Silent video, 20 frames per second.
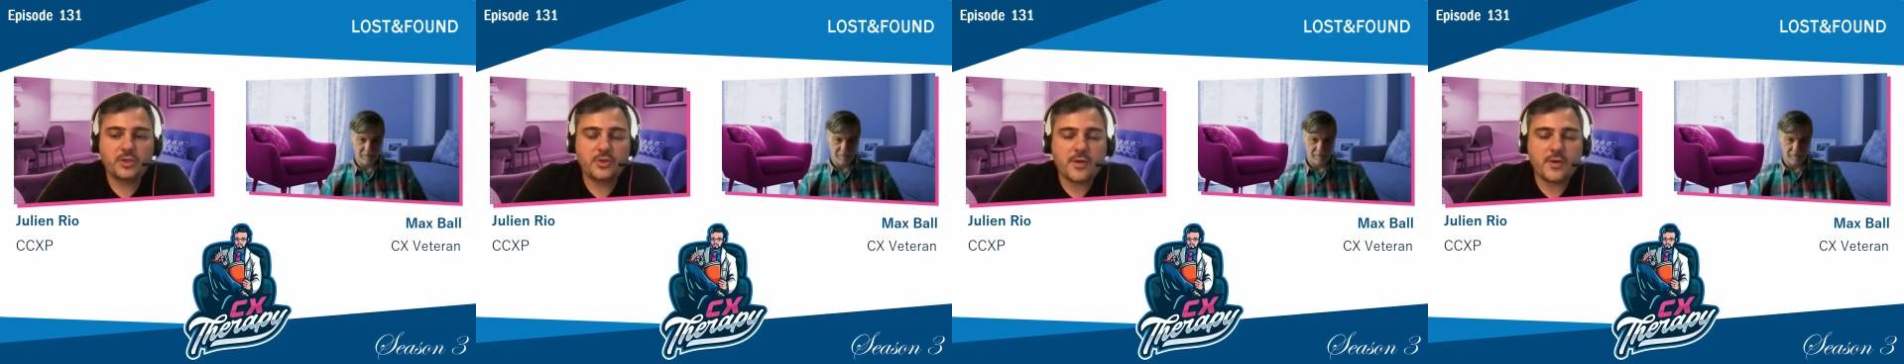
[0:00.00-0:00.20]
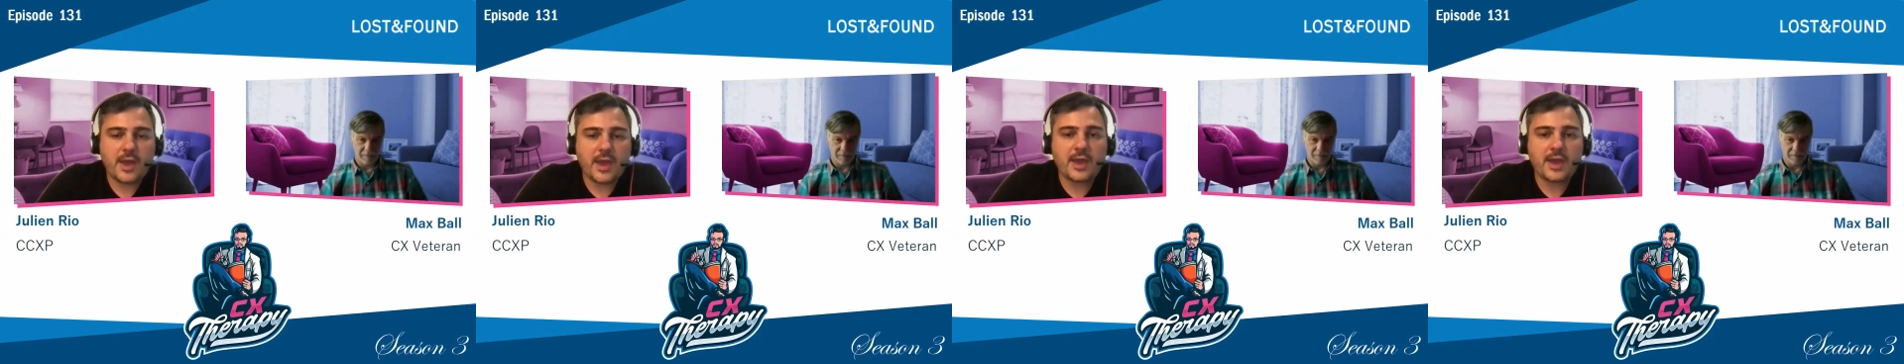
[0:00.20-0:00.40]

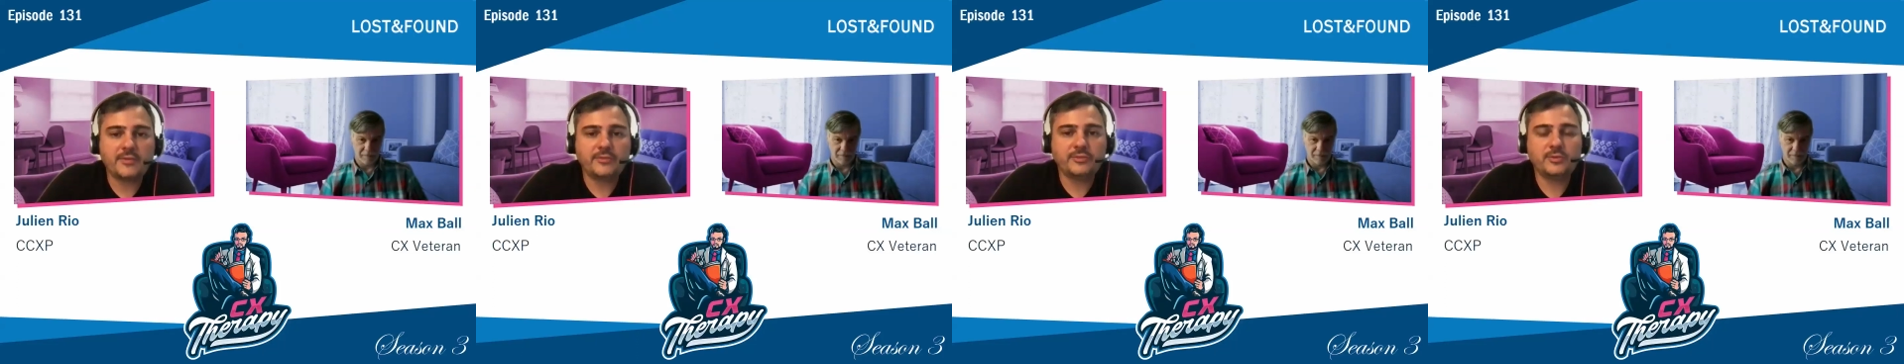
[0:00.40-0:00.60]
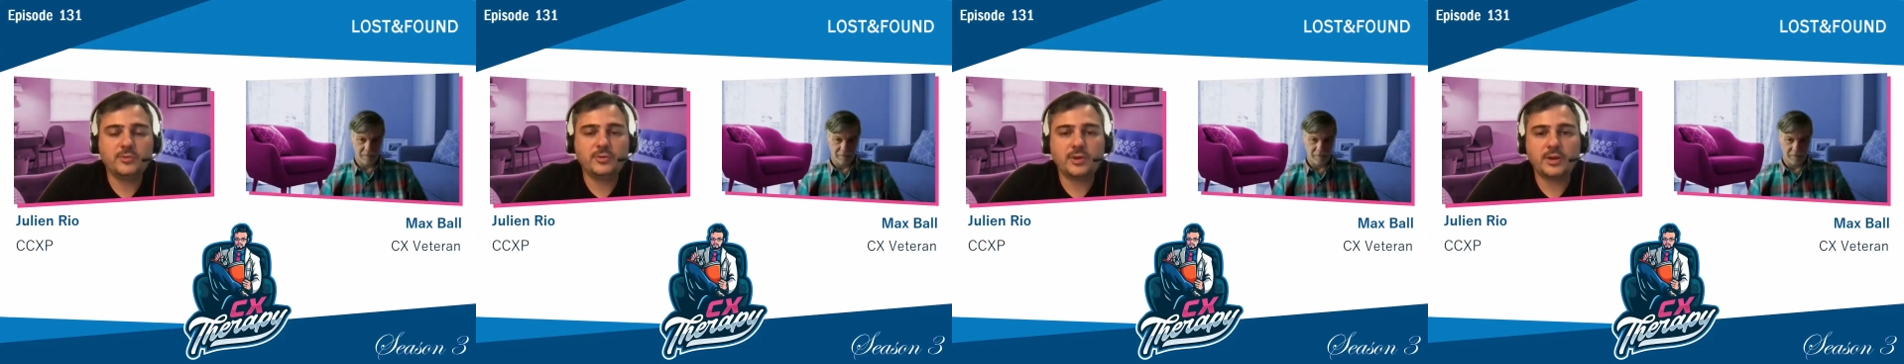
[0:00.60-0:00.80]
you
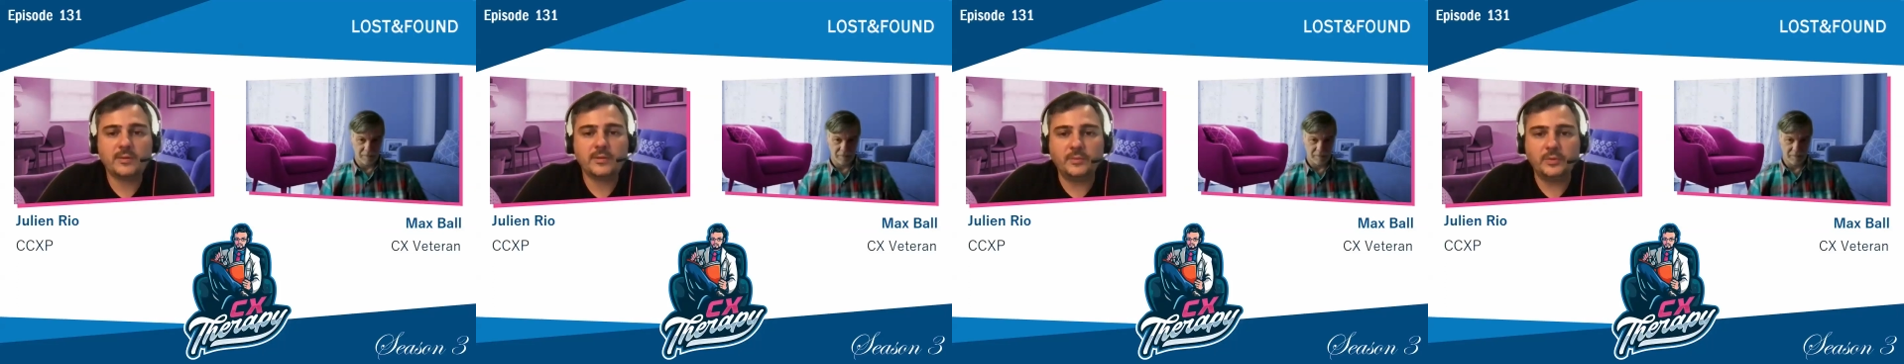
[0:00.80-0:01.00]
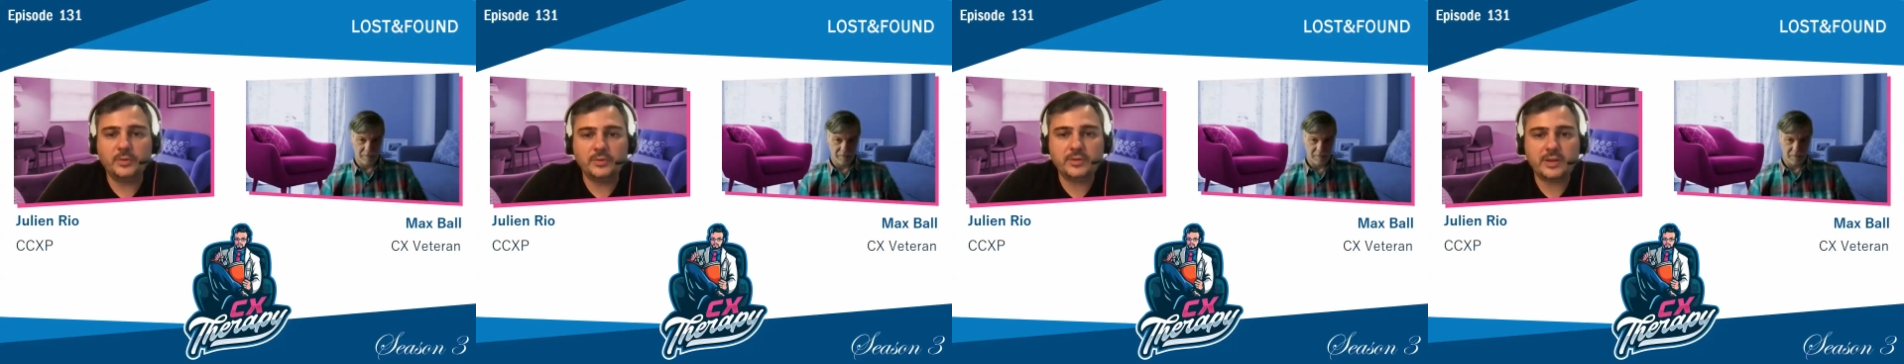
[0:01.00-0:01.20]
have to
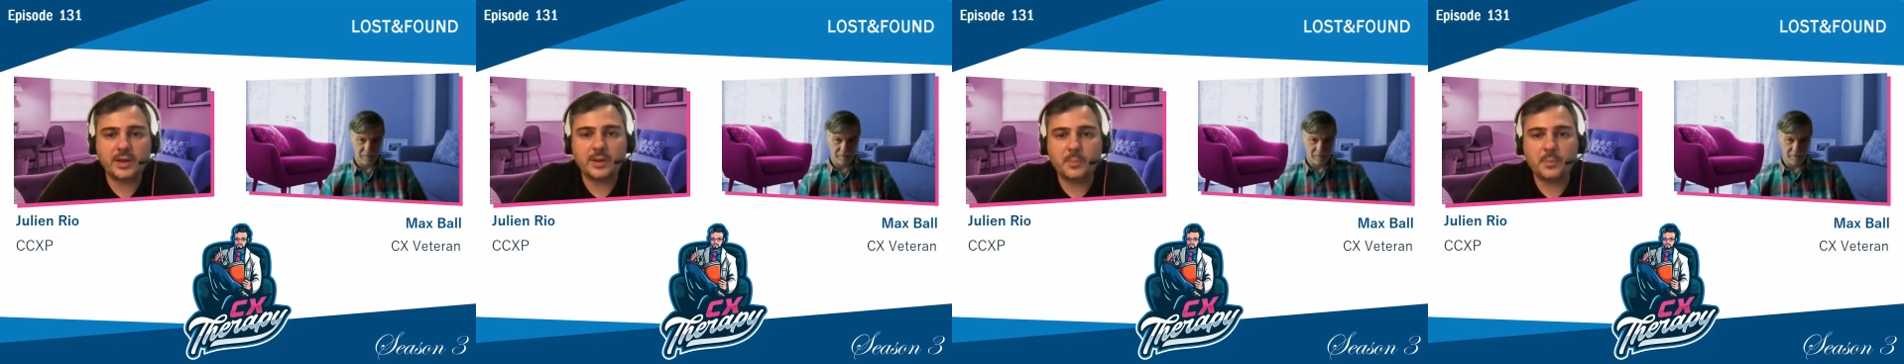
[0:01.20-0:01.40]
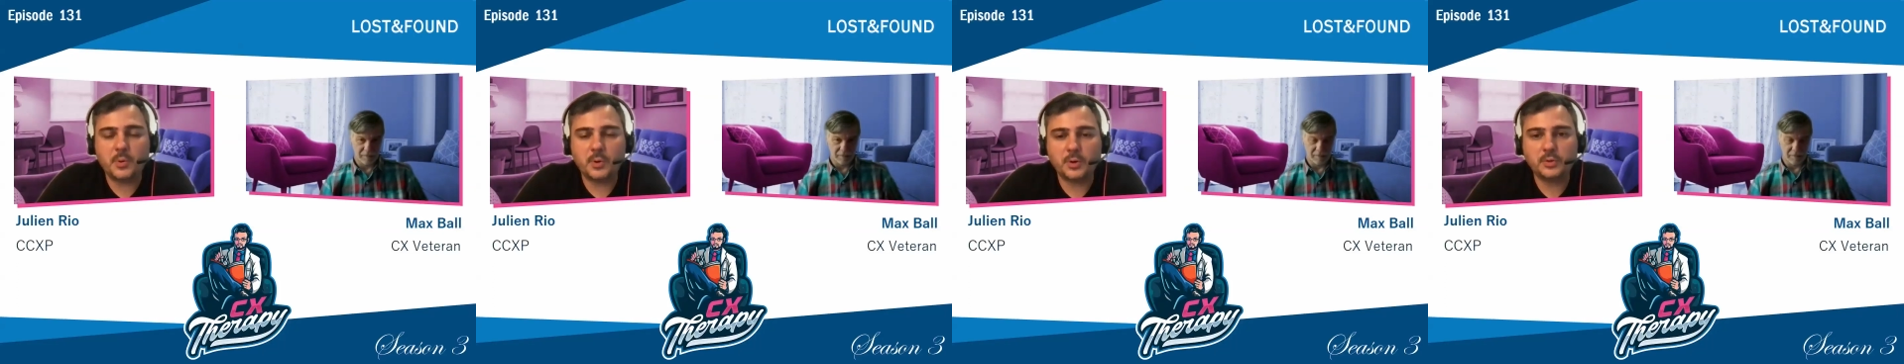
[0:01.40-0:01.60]
come to
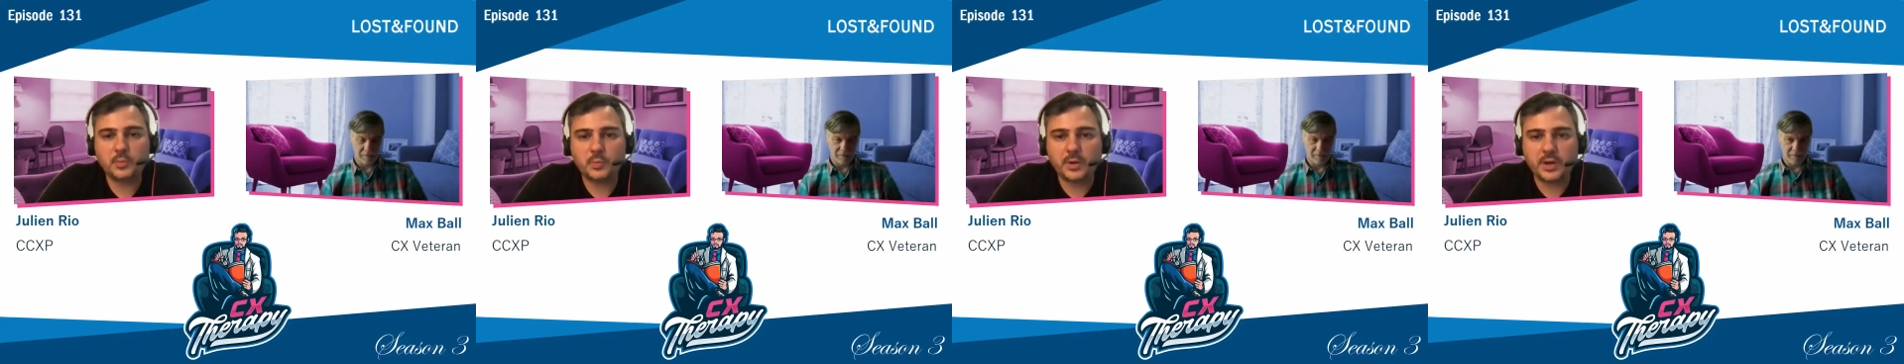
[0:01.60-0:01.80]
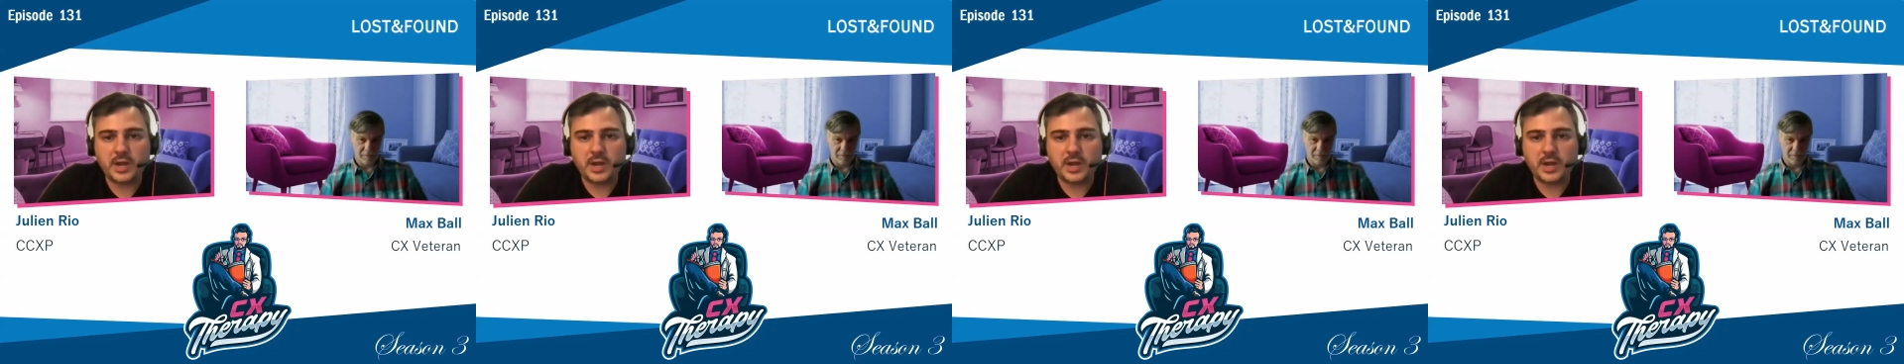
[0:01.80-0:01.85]
the airport.